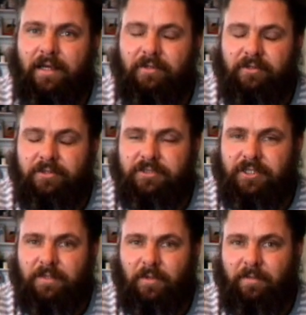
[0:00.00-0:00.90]
and the nurse
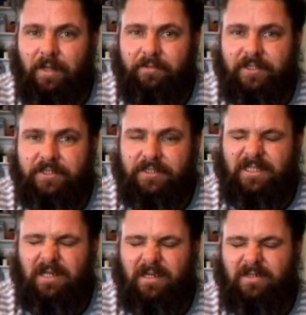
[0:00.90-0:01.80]
checked my blood pressure and
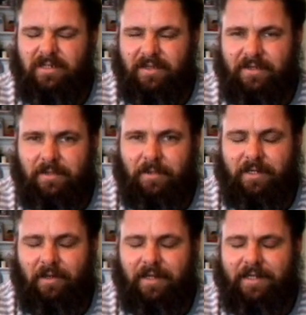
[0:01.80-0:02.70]
she's like, "Oh, I think you
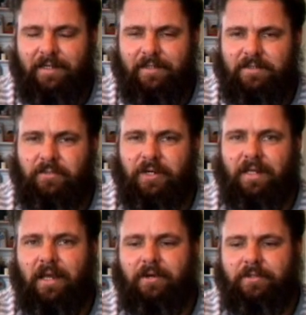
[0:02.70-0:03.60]
better lie down, it's
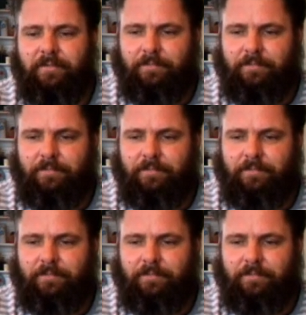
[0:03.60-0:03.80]
pretty low."